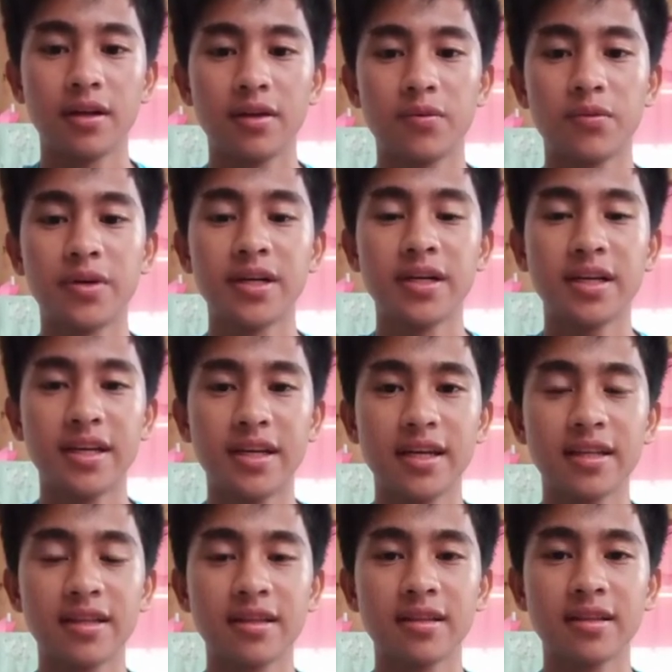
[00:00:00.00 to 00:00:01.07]

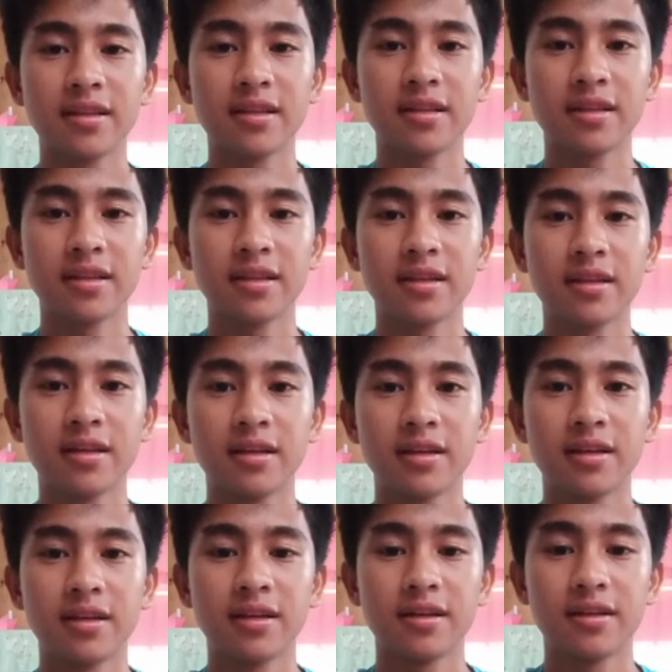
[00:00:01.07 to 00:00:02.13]
wherein
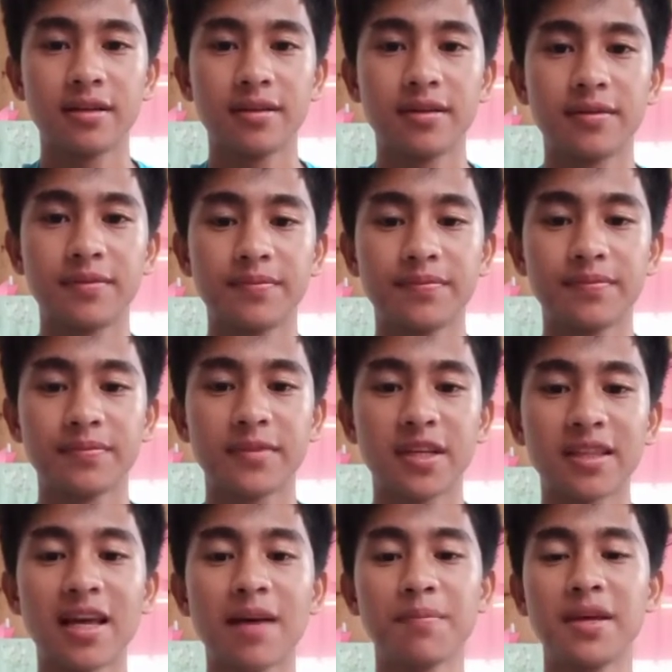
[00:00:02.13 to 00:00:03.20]
the
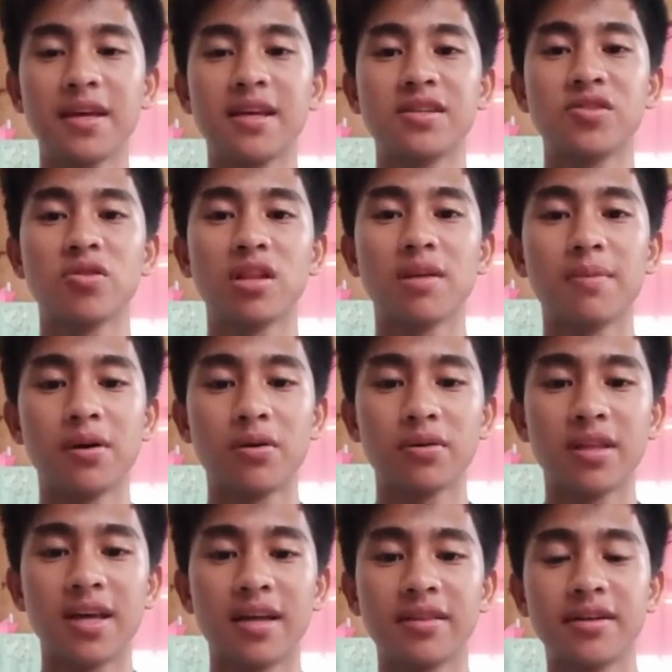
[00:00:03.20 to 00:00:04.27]
topic is all about
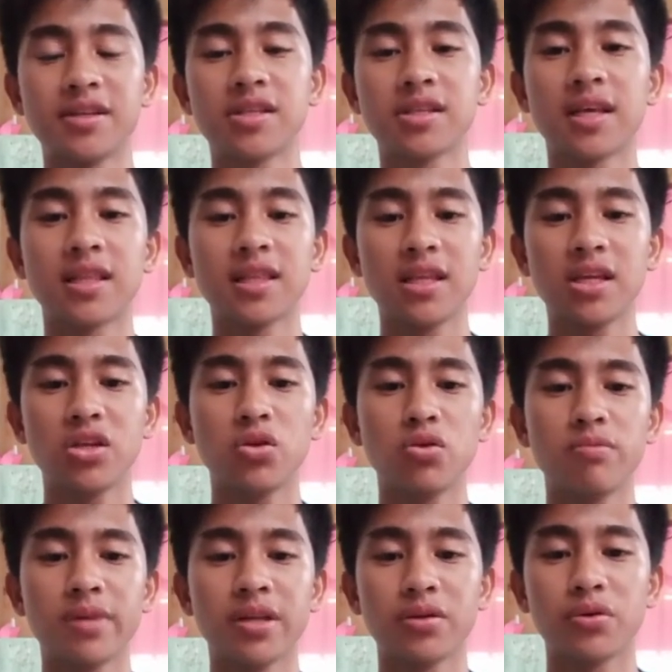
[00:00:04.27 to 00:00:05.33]
the understanding
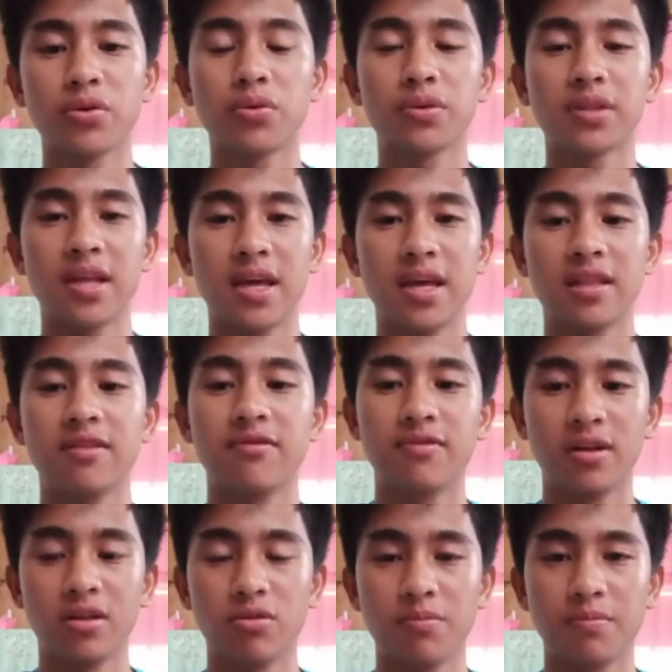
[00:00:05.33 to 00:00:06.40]
human growth and
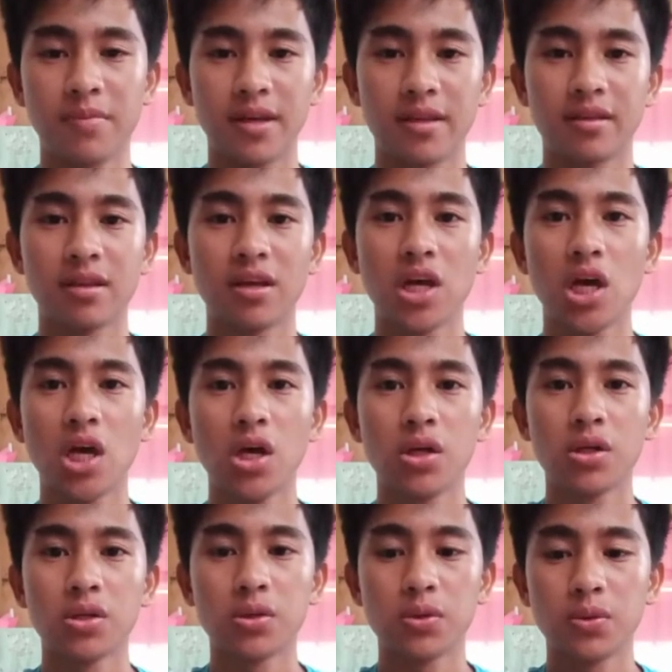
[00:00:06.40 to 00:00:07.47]
development.
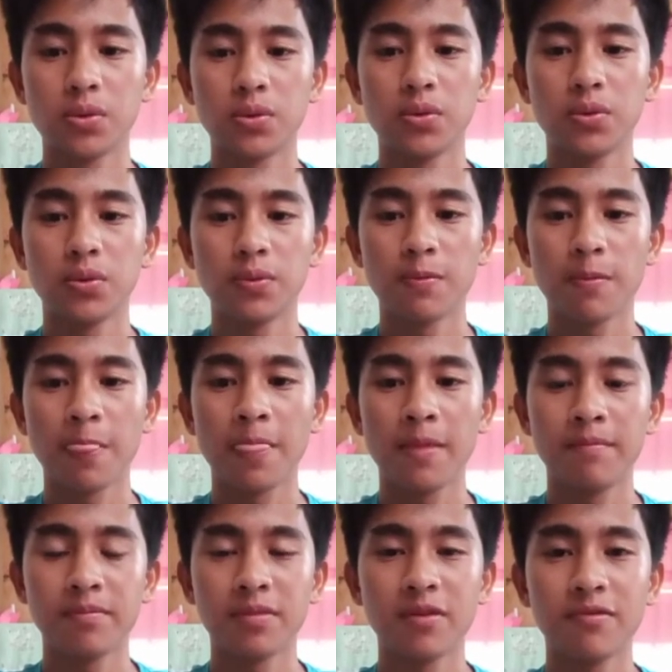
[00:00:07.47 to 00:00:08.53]
So
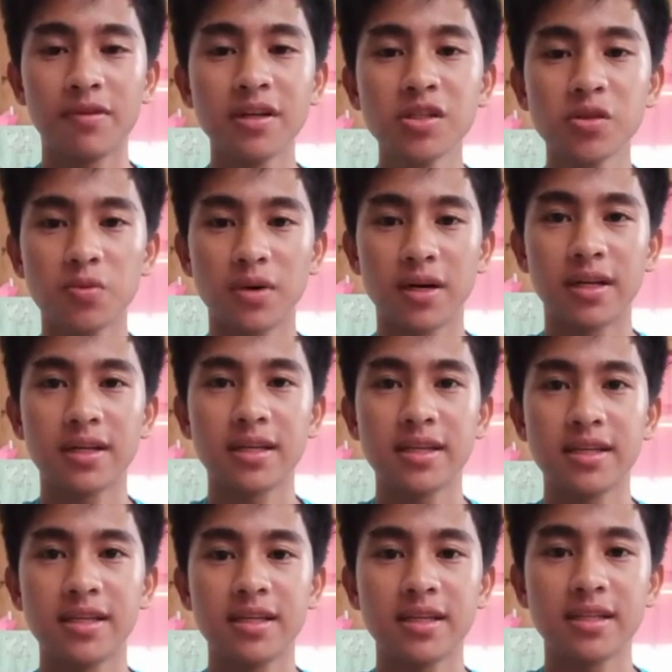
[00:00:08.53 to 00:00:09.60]
the first one
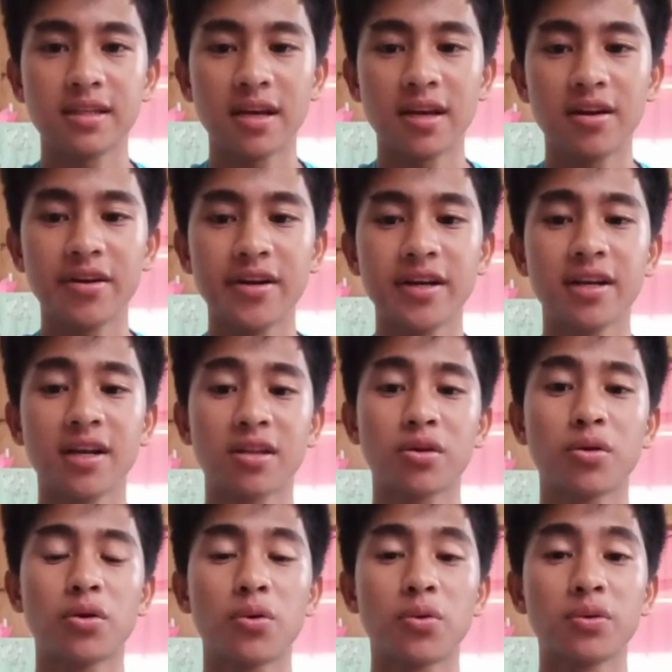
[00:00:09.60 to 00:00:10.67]
is I learned that
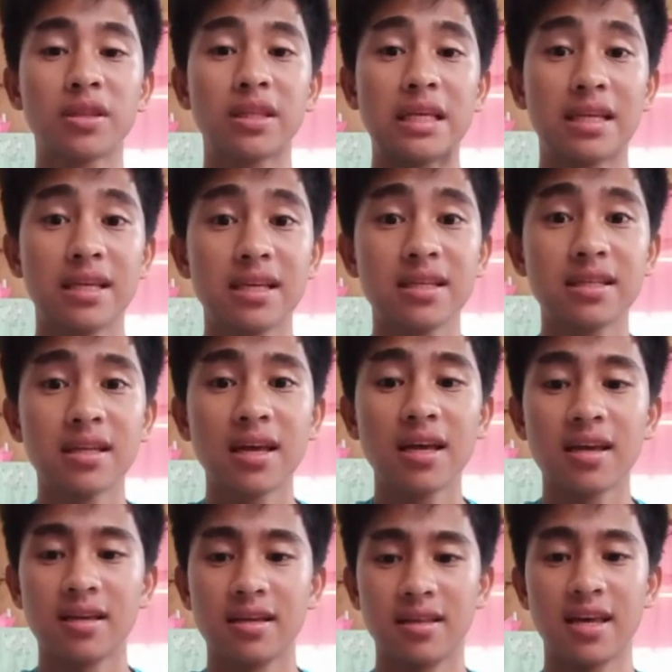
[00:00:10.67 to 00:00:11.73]
growth is
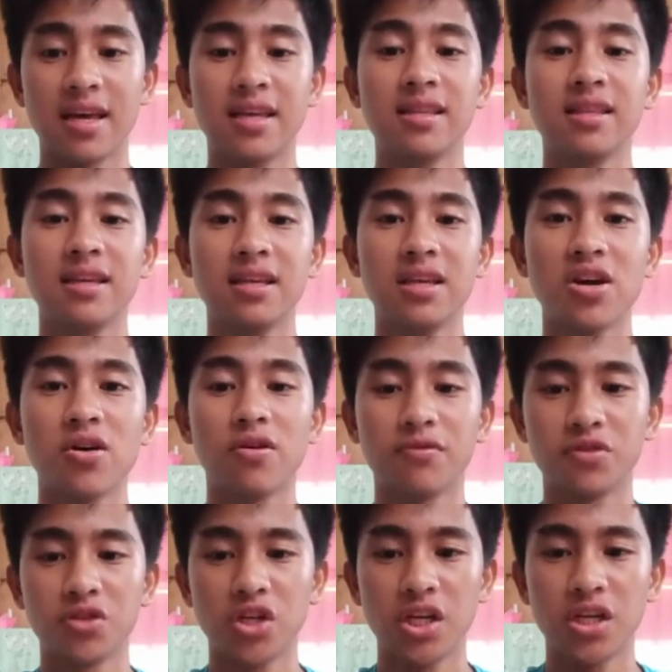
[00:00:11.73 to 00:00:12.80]
the idea of
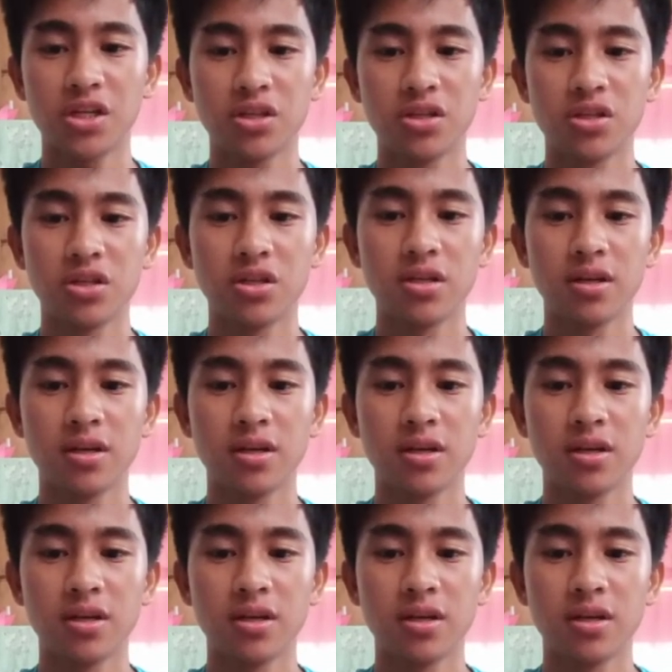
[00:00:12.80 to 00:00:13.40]
change.